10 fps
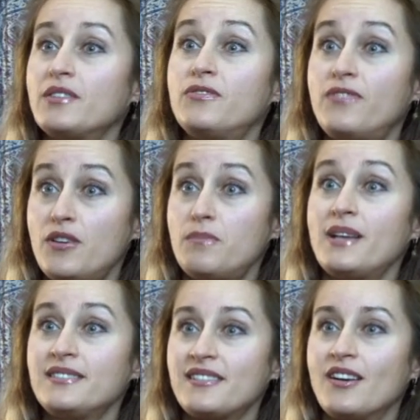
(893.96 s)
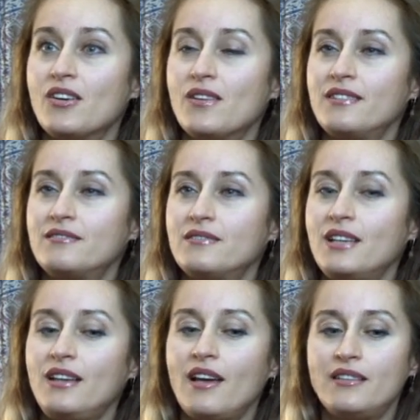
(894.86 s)
4 months ago, I
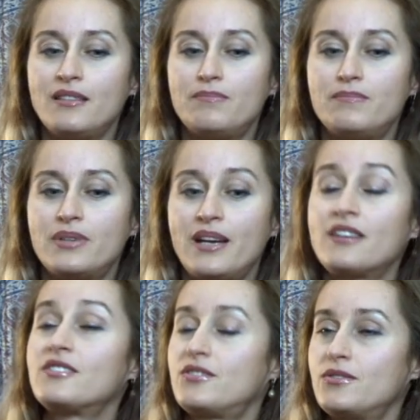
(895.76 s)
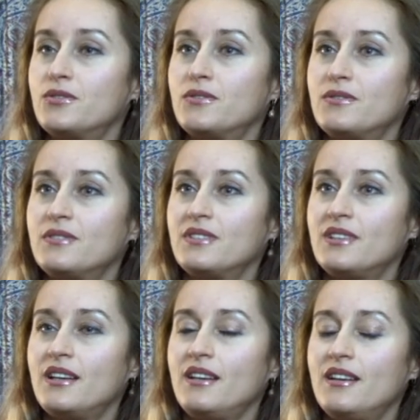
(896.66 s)
really had a breakthrough
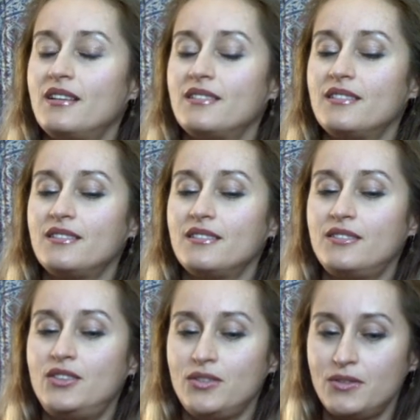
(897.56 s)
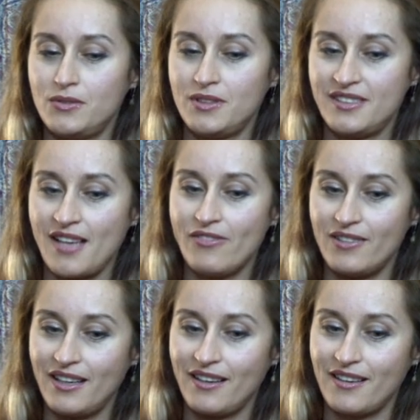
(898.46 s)
due to the
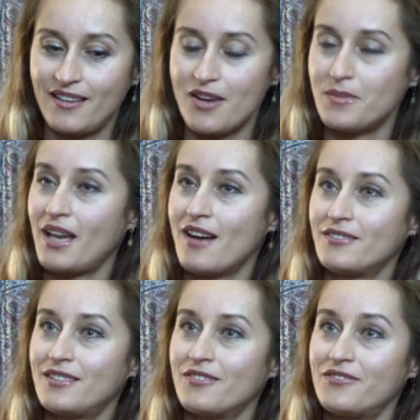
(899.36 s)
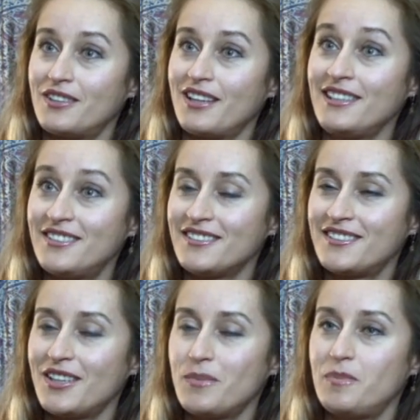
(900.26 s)
suffering coming out of
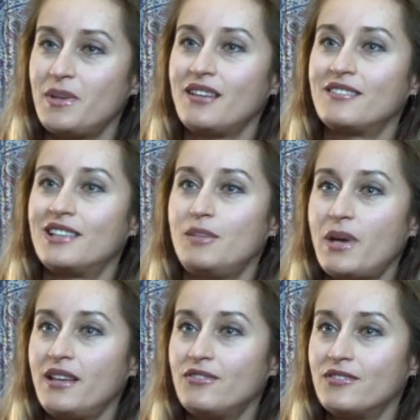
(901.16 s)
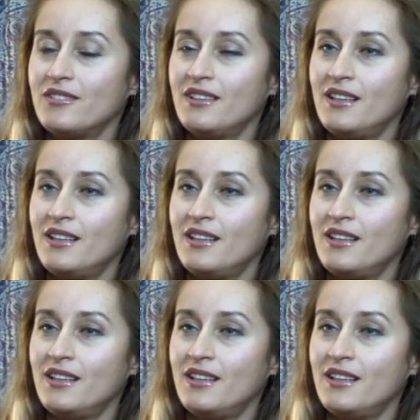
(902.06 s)
relationship being really painful.